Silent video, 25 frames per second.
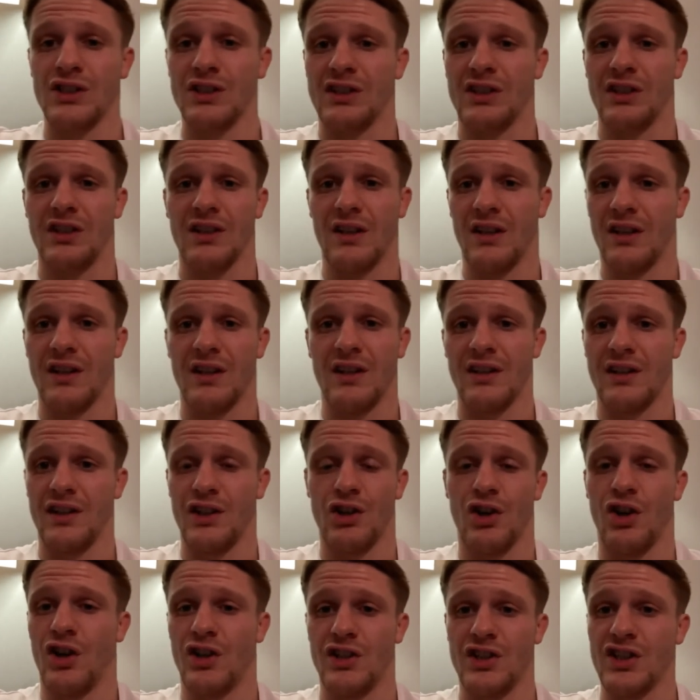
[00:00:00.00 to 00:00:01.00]
And, you
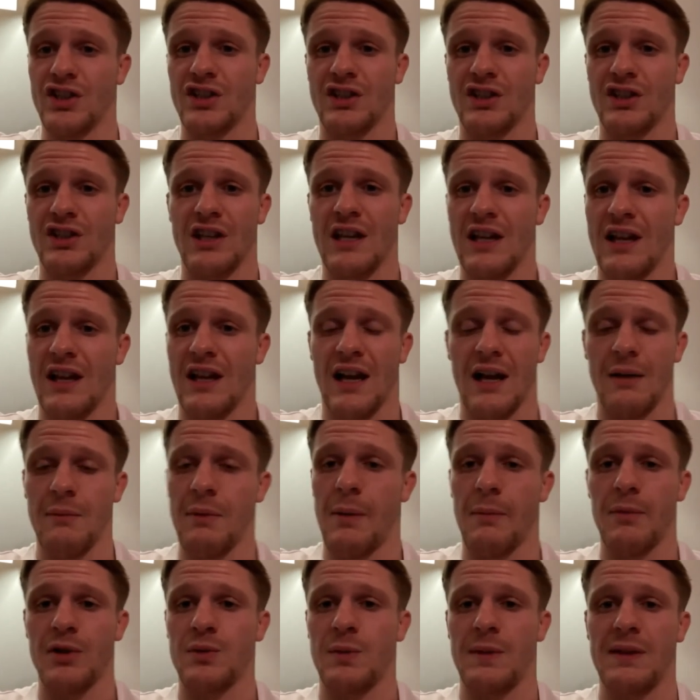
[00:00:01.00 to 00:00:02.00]
know, I
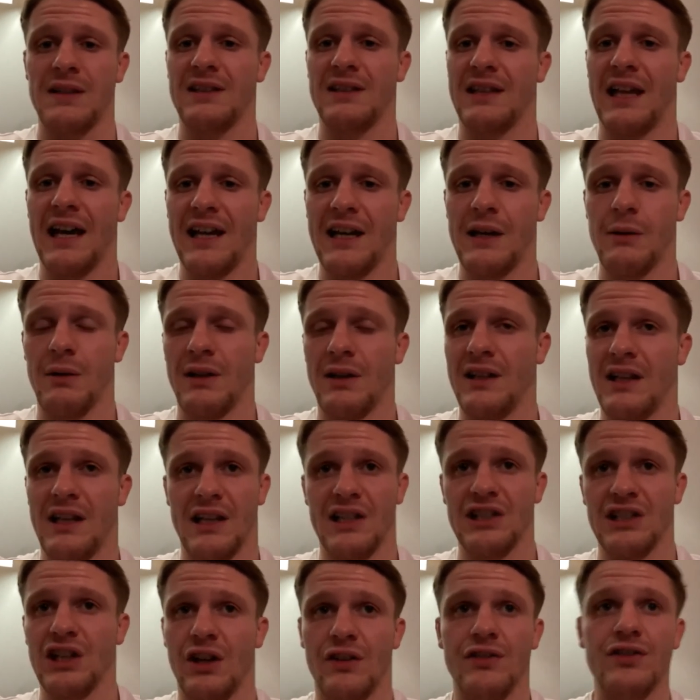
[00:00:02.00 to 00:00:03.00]
remember speaking to Danny one day
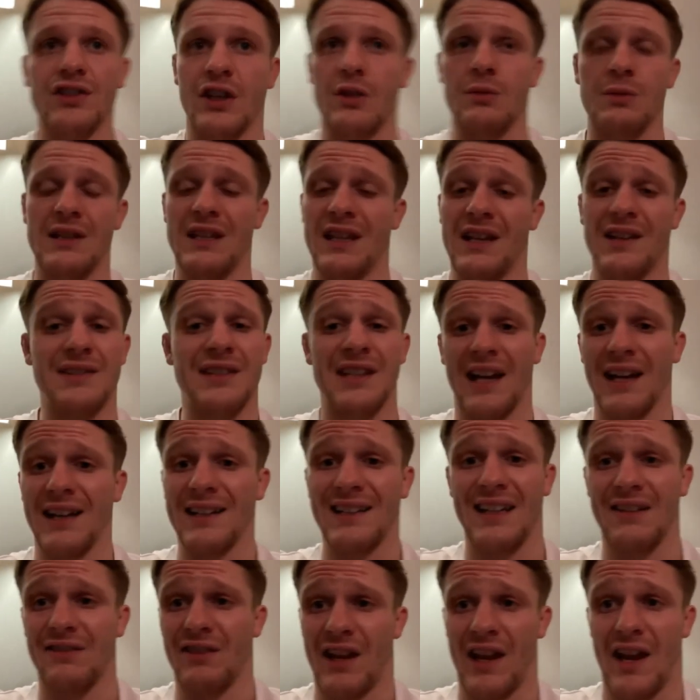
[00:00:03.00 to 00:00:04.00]
and he's like, I've signed with the EFC. I
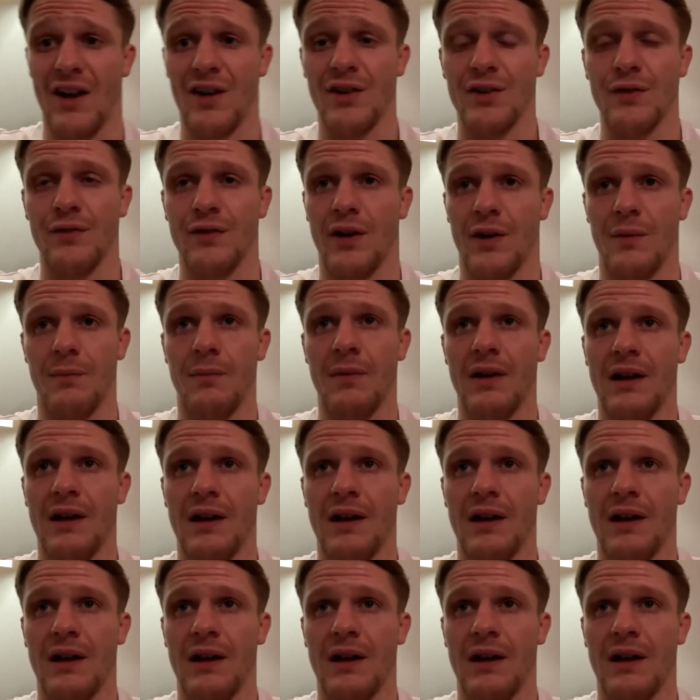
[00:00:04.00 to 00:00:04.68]
hadn't even heard of them.